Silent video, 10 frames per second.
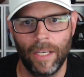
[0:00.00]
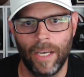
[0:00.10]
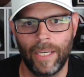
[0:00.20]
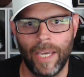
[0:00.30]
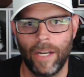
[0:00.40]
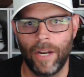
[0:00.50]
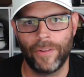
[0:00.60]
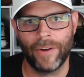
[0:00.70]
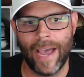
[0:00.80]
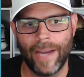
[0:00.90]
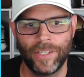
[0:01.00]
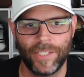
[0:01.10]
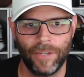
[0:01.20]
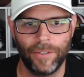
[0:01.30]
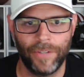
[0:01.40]
Again, another higher
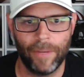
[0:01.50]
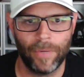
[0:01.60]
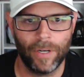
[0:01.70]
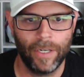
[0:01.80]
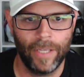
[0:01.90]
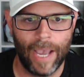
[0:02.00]
serial number.